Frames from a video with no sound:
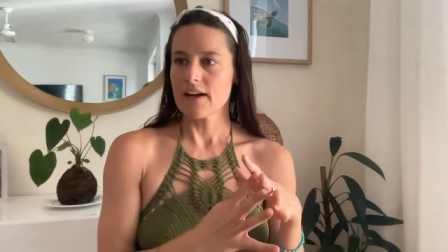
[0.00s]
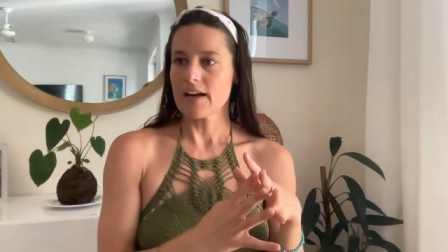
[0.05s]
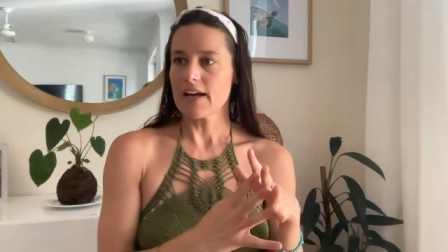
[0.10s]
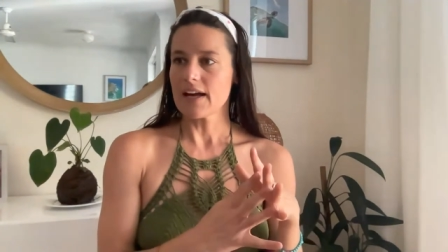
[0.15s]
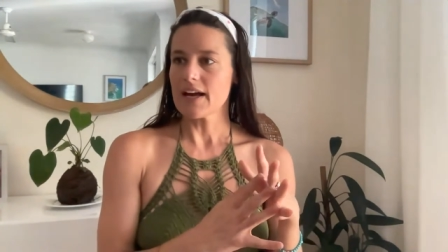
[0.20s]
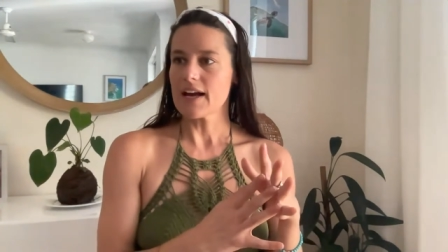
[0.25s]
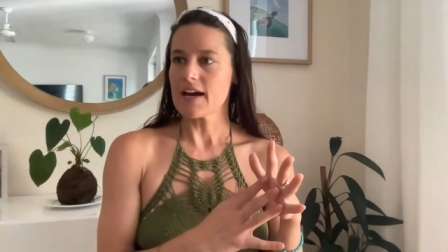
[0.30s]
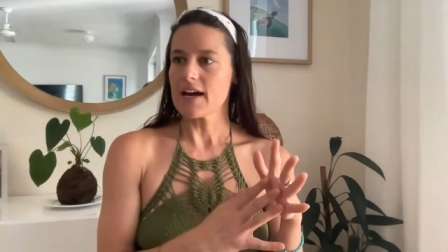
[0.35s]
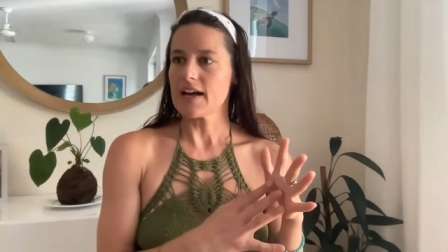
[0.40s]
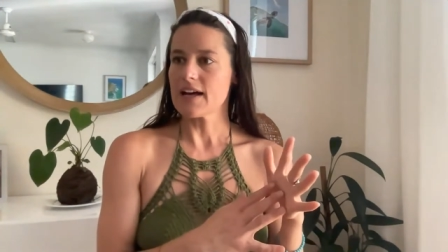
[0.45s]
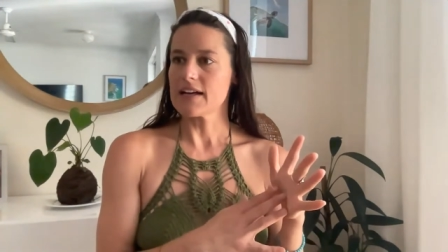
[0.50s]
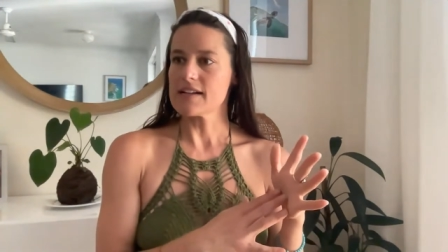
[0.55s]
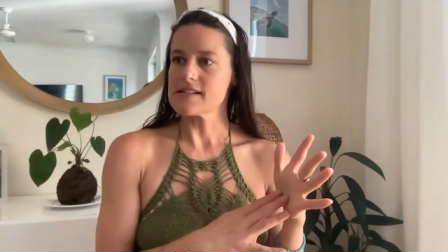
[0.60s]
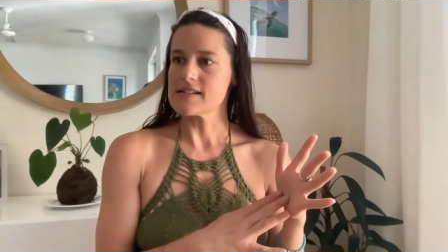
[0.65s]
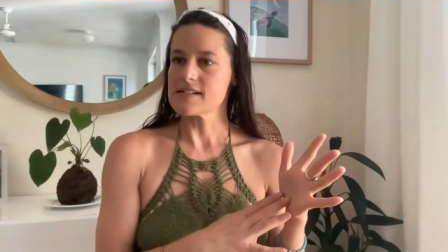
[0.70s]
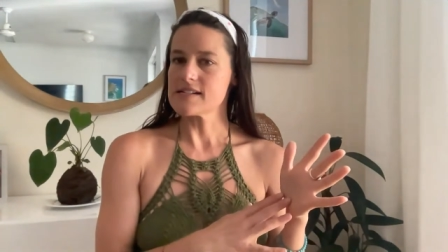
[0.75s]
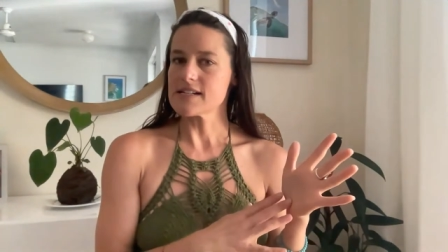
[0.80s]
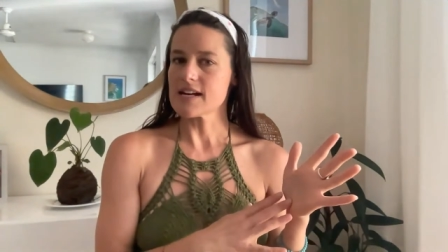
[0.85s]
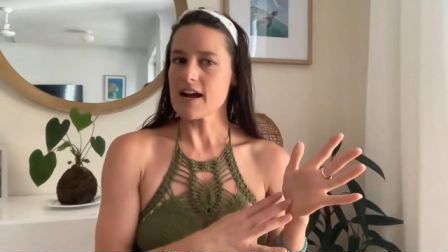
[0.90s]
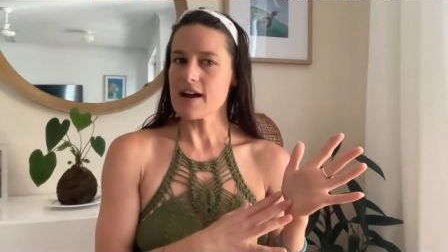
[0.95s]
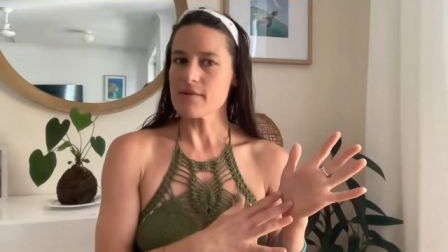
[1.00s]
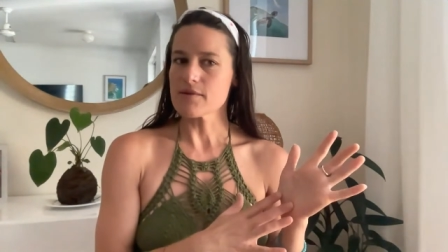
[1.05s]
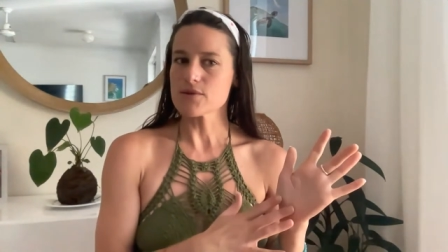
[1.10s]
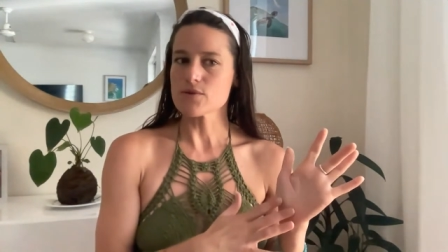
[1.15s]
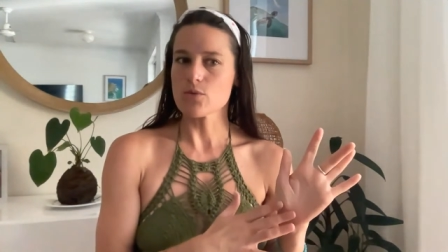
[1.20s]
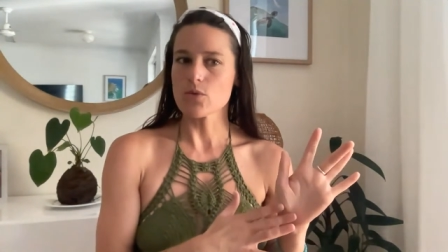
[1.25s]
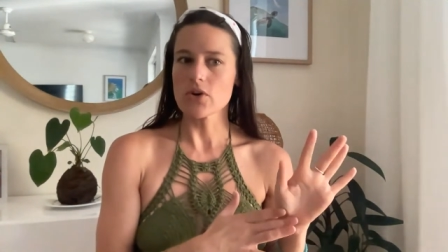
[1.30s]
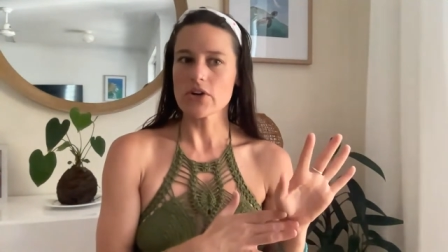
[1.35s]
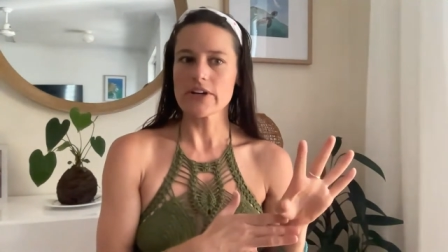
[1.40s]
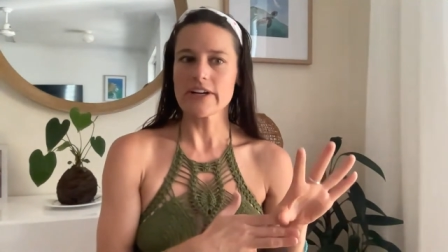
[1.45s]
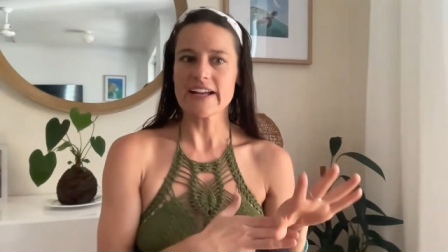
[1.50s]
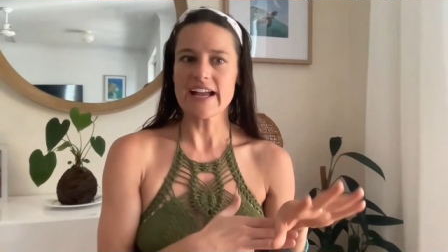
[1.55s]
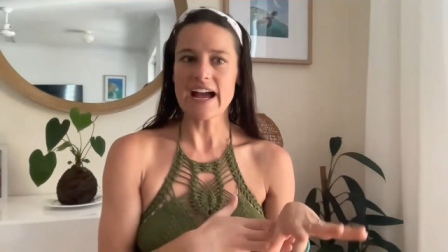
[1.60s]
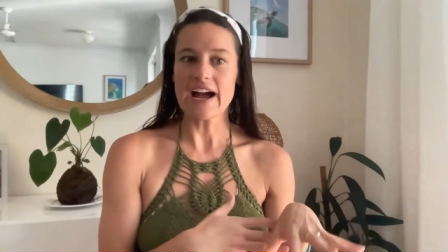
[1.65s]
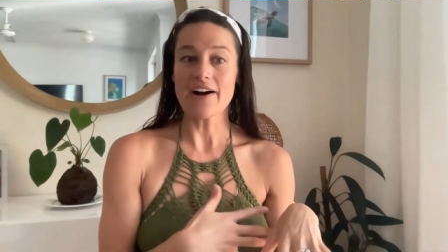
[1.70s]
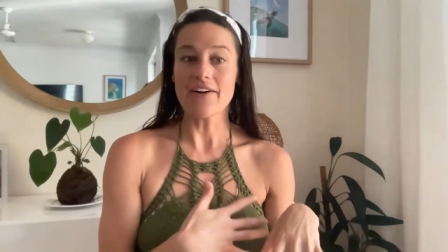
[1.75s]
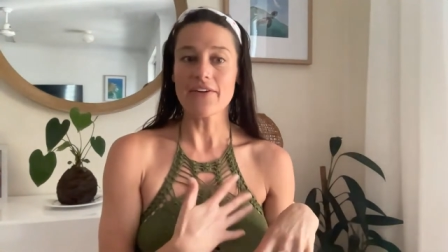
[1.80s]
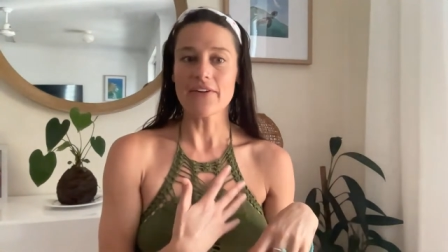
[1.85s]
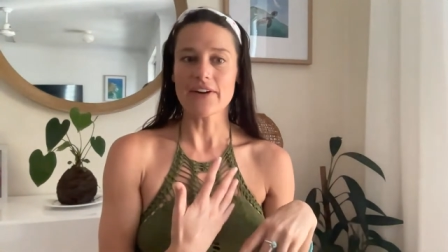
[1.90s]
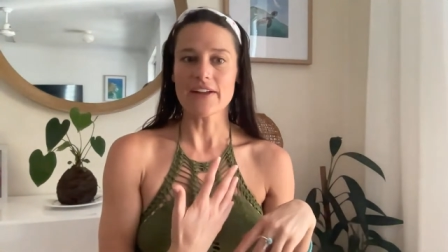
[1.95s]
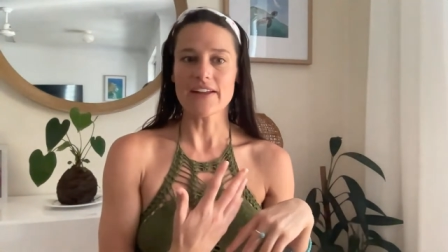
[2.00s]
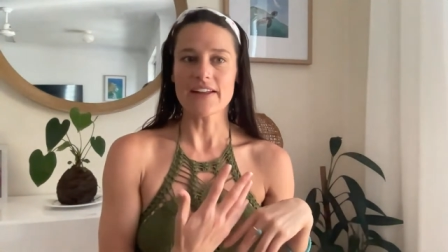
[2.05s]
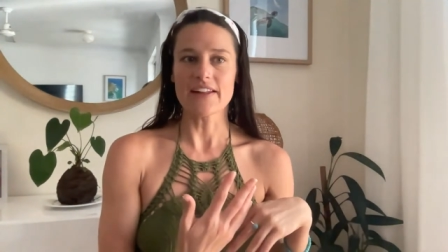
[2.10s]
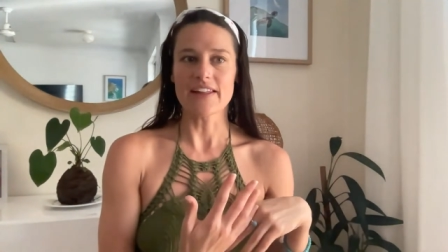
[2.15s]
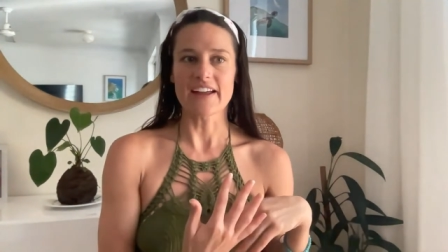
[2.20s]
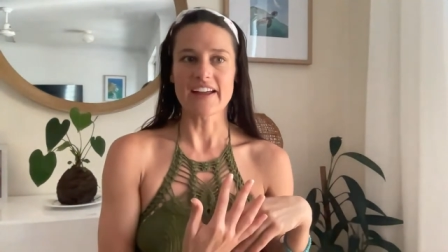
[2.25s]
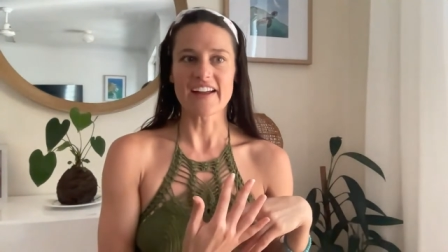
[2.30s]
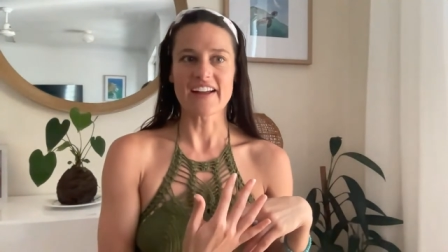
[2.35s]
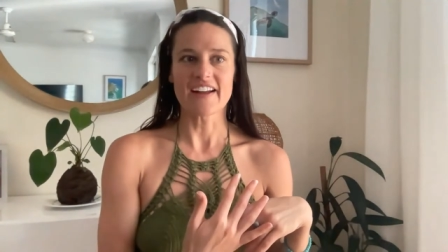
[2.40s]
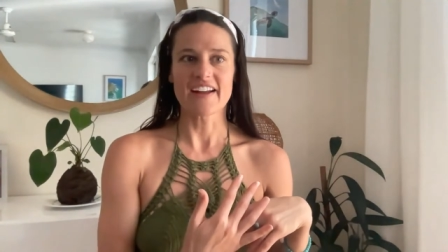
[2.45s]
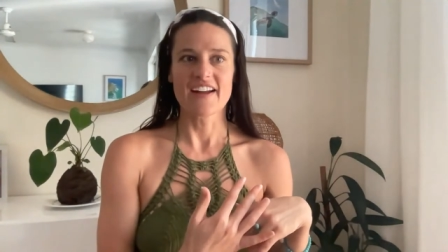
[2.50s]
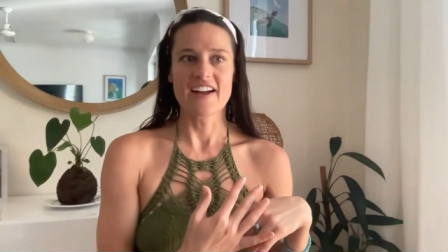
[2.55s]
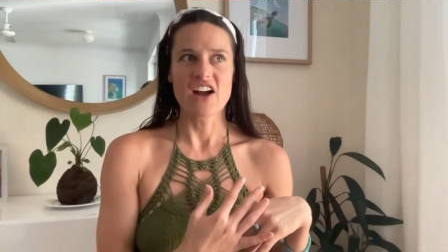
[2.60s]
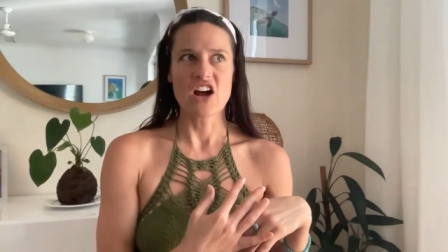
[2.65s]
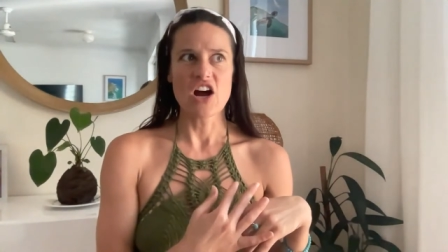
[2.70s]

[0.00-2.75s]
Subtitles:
and I was working out in like